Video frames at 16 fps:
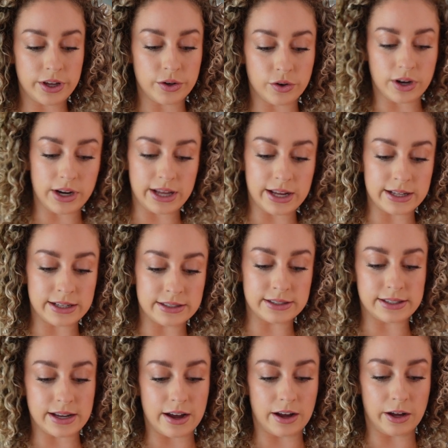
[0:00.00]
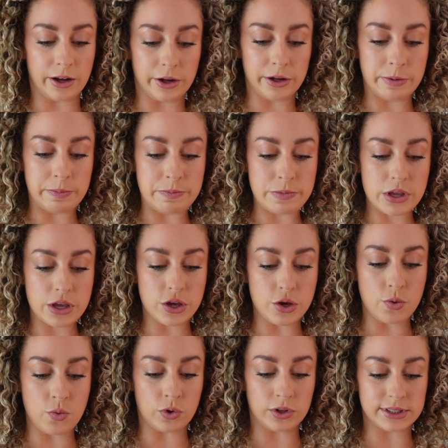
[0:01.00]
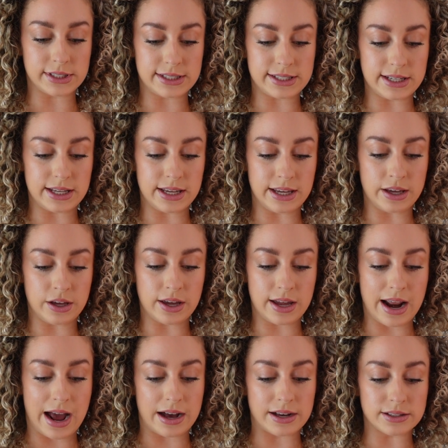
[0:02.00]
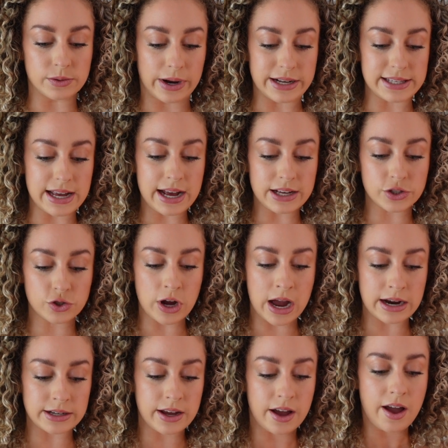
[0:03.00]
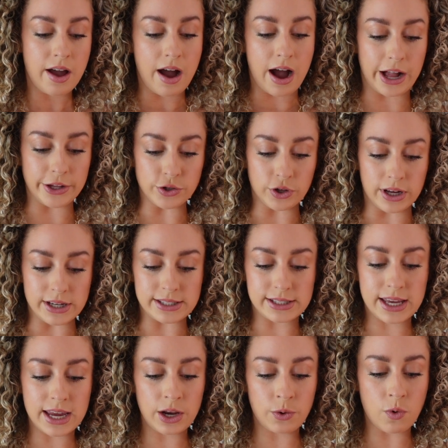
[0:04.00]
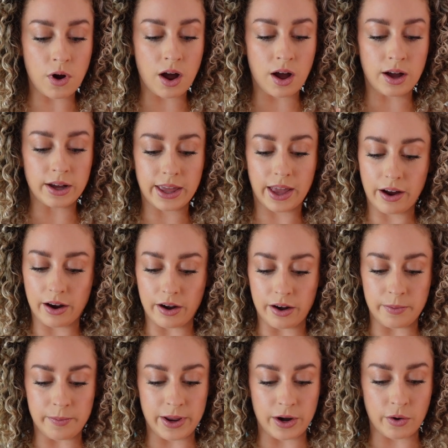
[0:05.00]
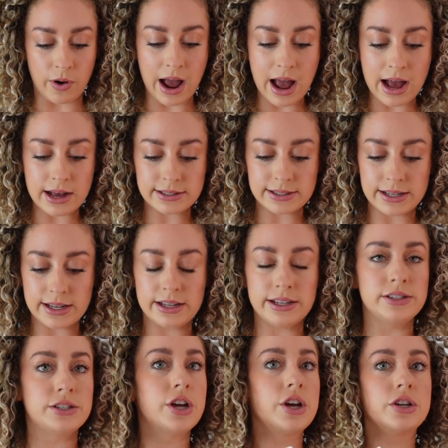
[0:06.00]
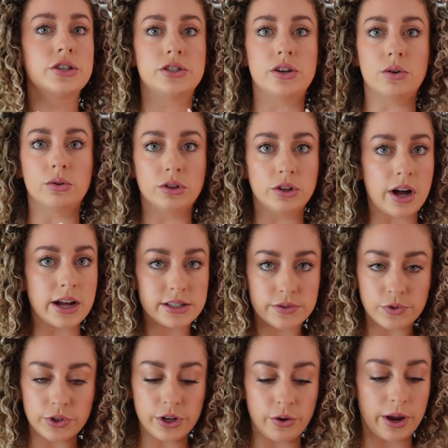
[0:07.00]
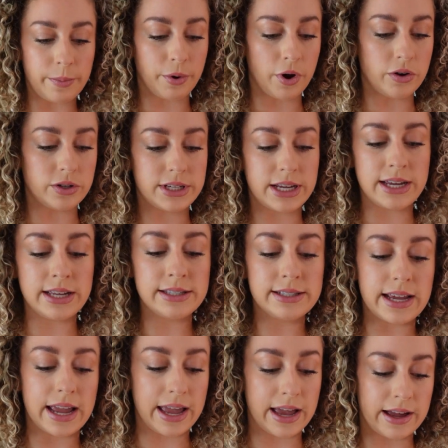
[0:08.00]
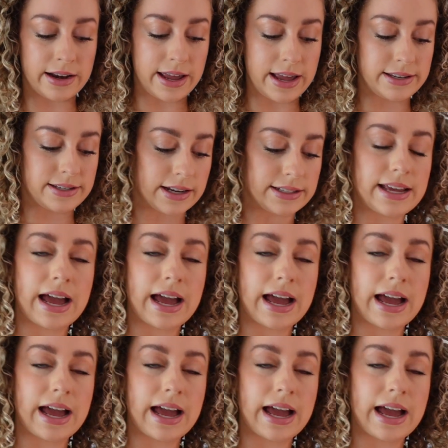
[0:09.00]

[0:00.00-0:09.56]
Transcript: ingredients, you will see it has rice extract, hydrolyzed quinoa, carrot and amino acids. So lots of really great proteins, and it does